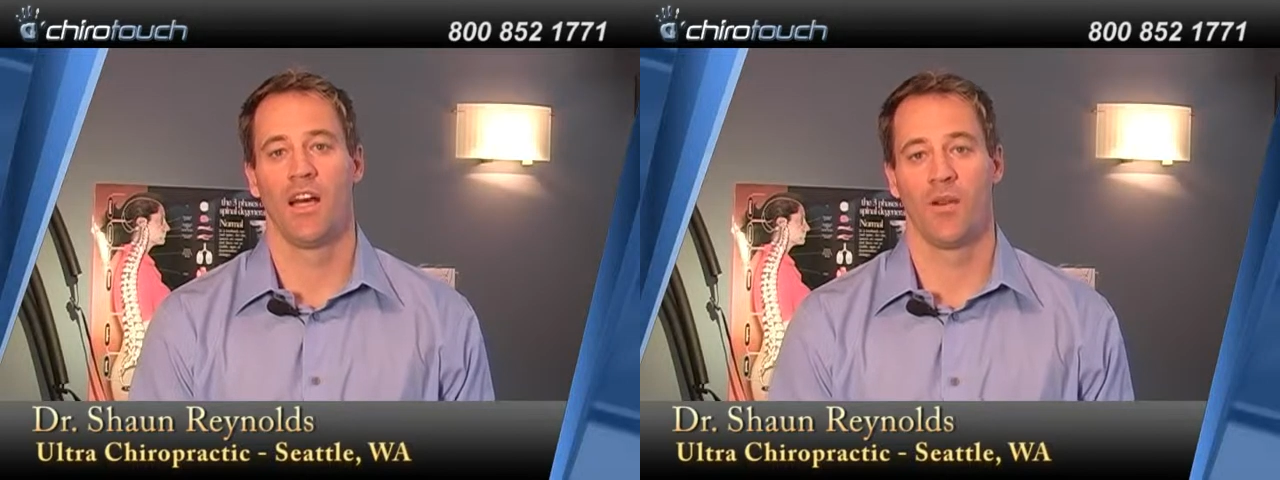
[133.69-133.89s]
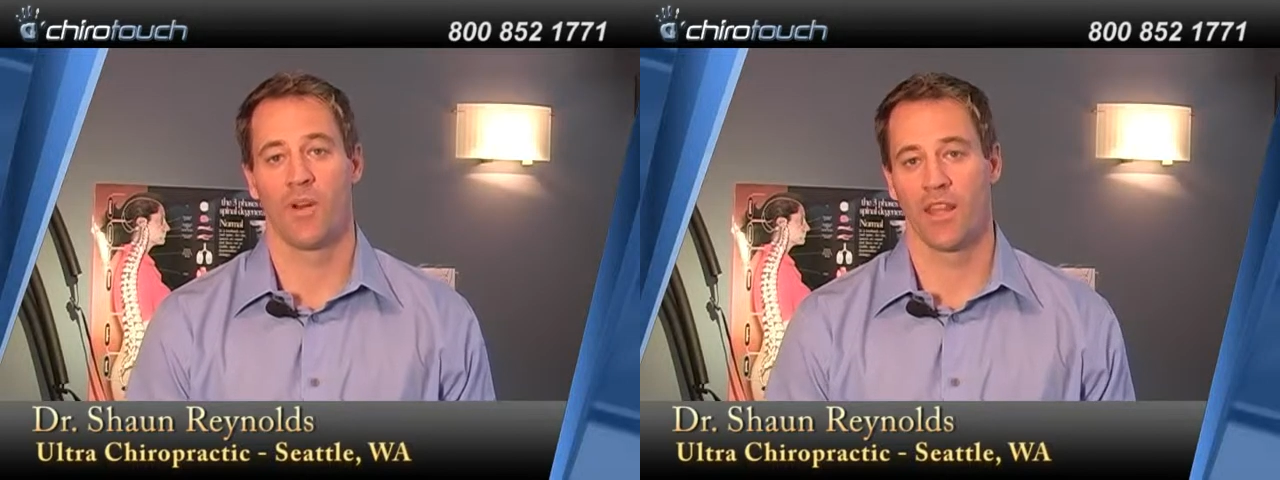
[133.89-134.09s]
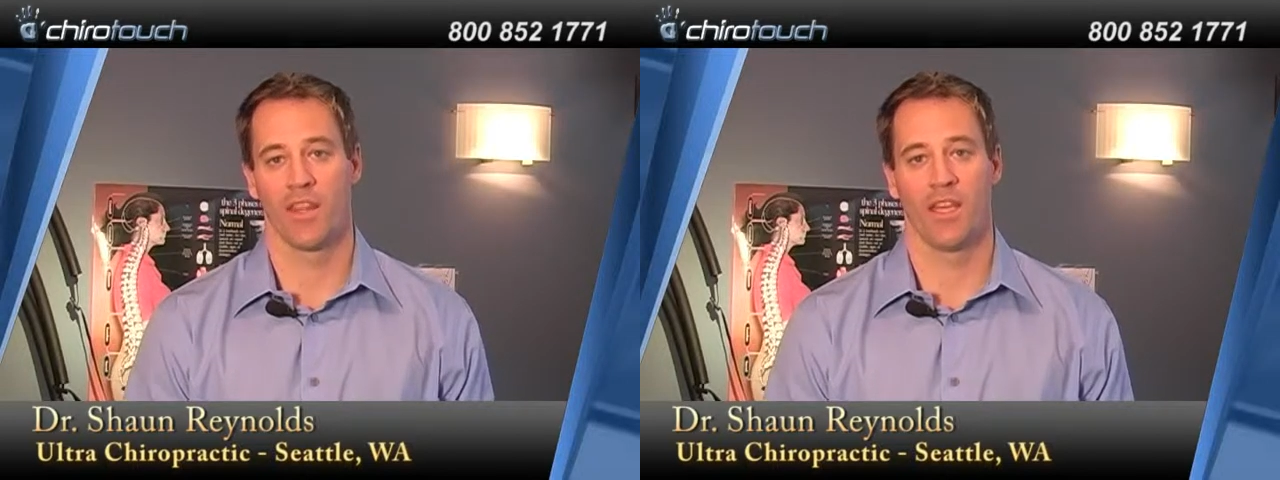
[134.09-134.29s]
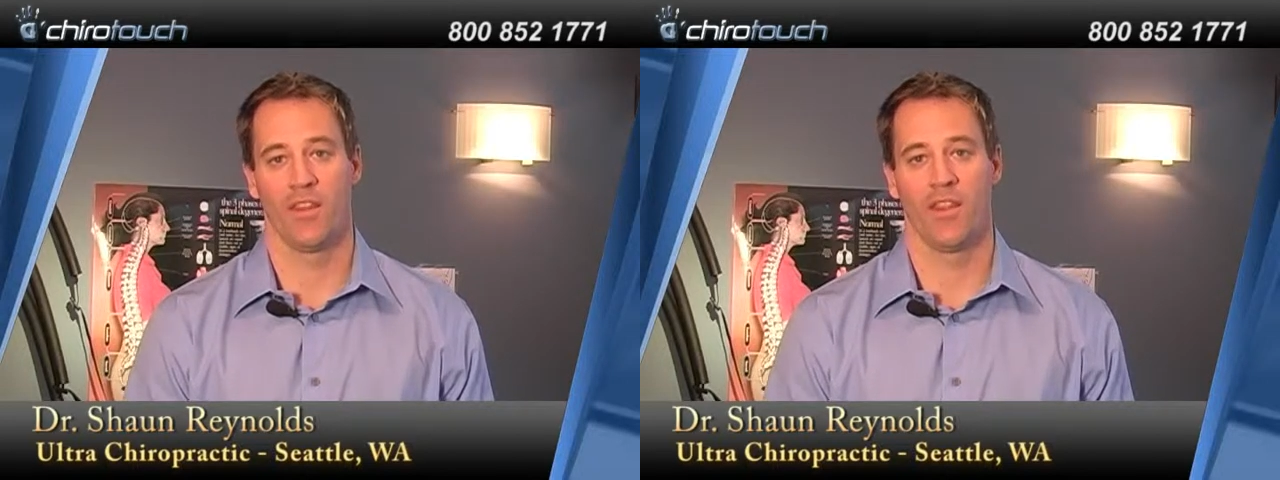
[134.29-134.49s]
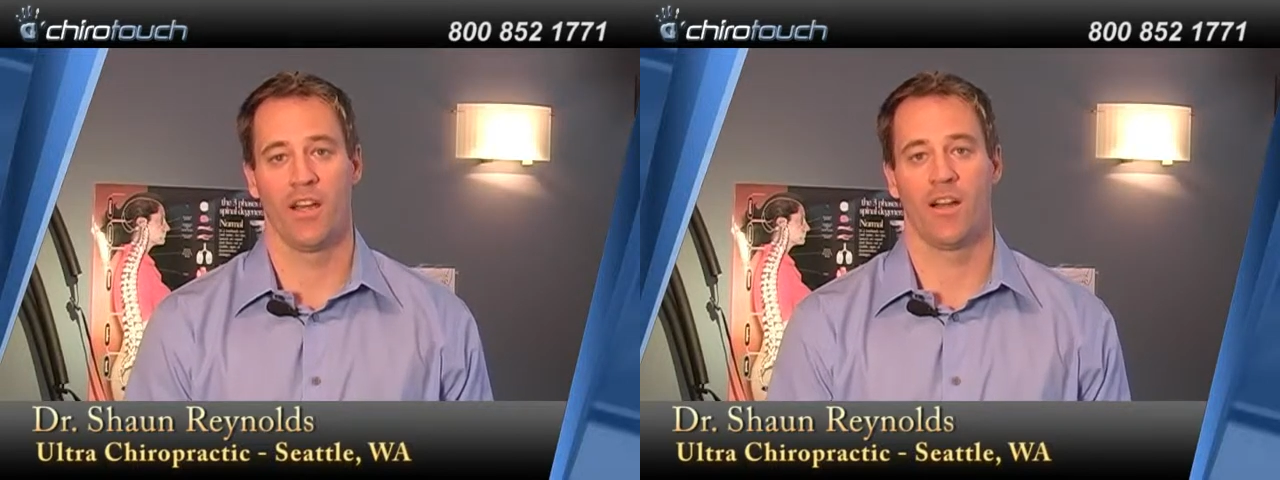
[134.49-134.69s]
right then
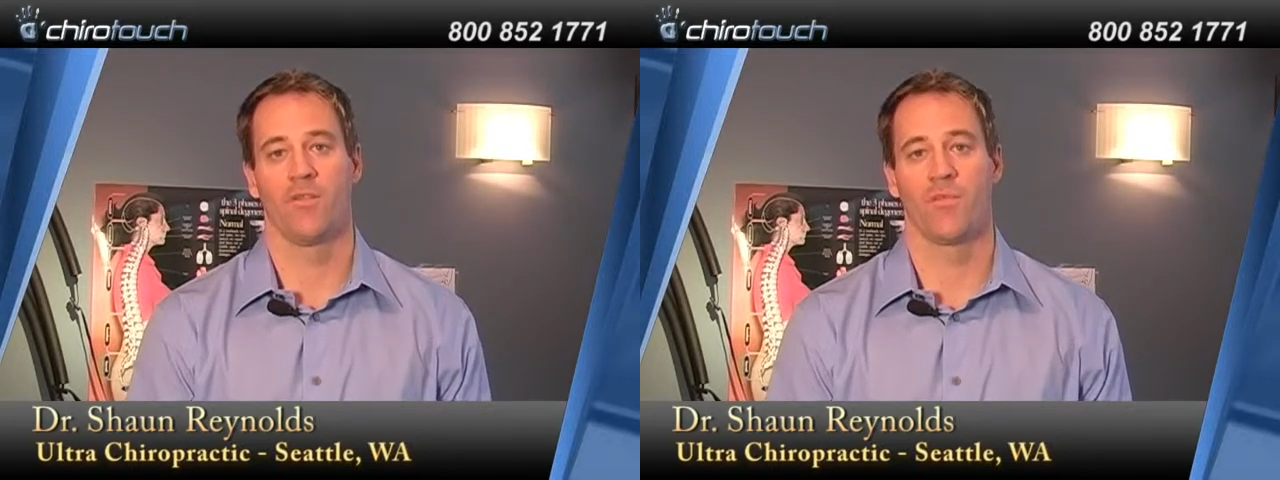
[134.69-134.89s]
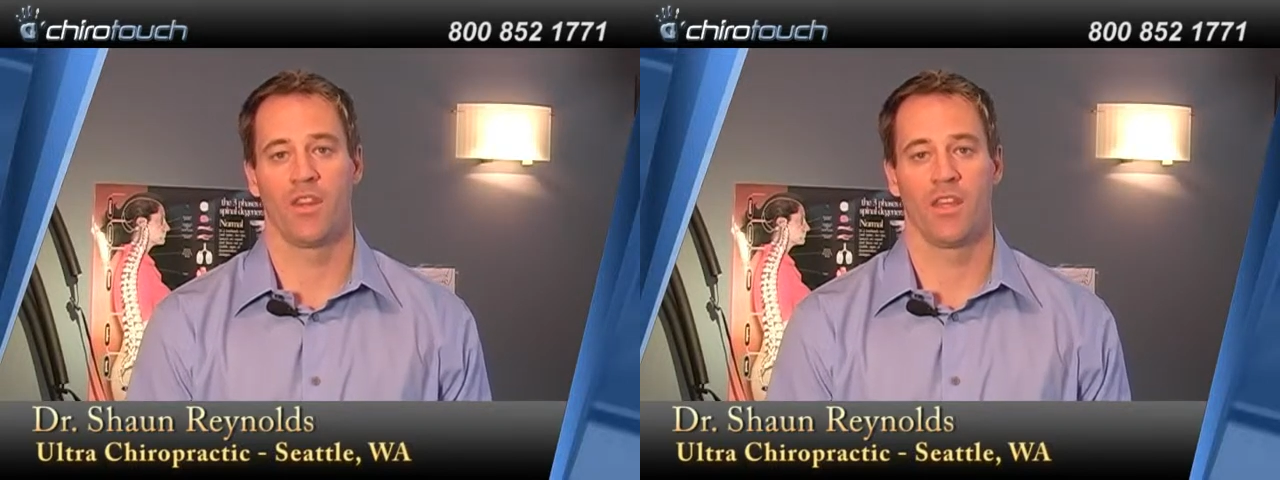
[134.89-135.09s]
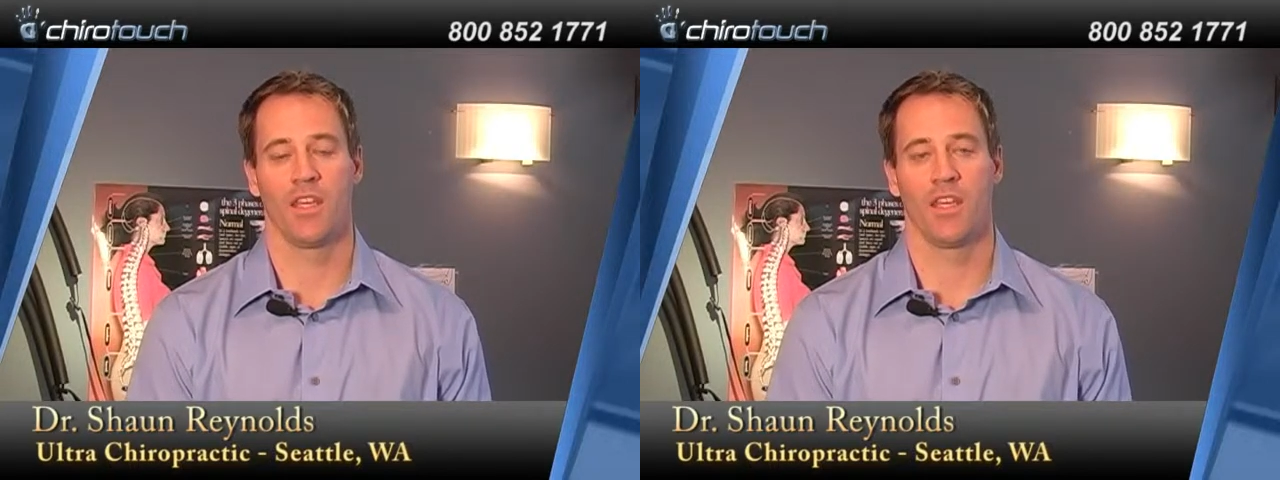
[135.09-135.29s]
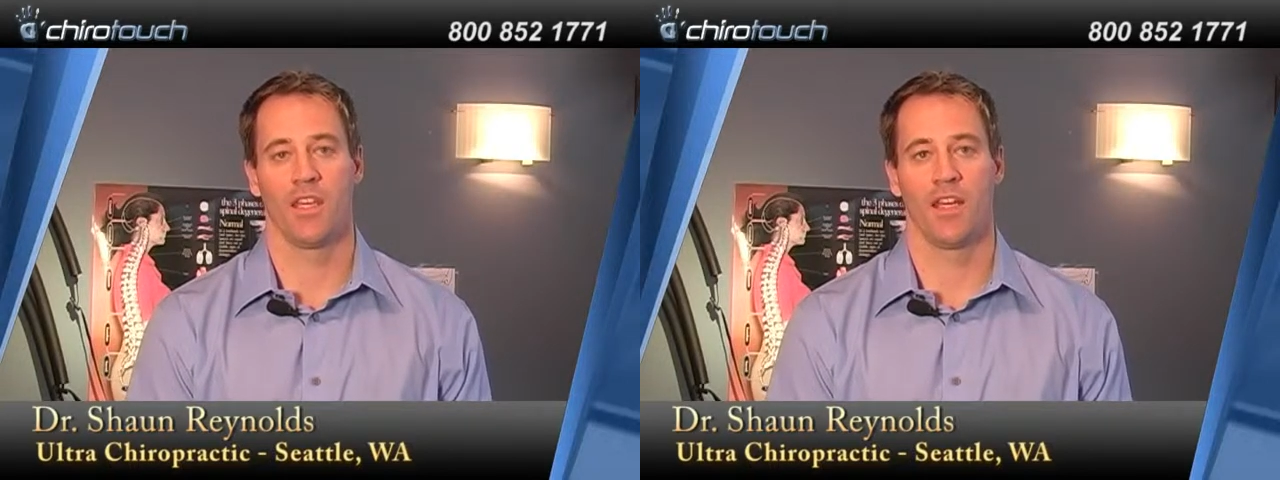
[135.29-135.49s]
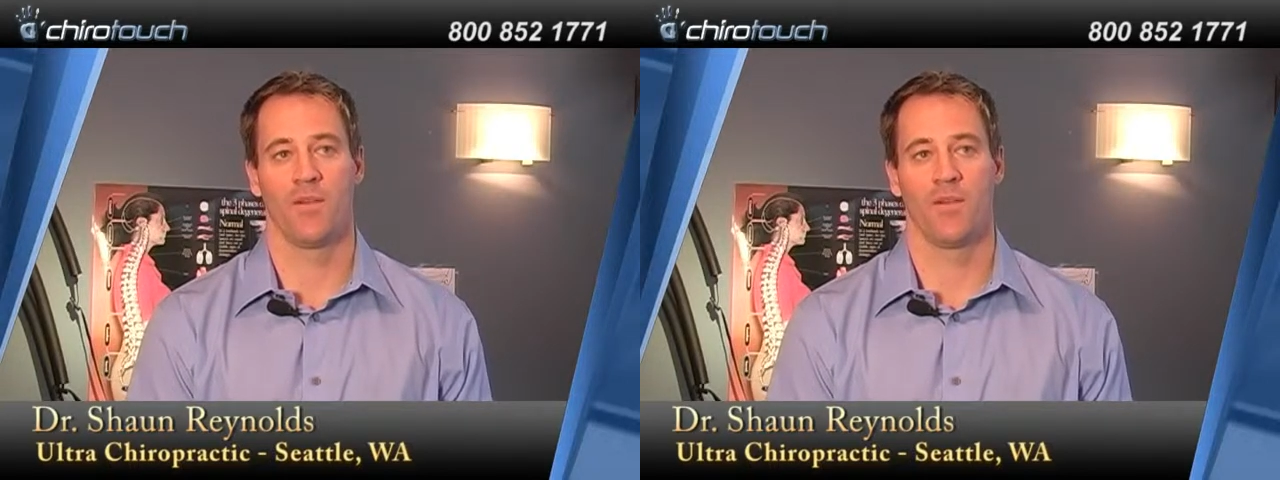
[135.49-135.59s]
and there. The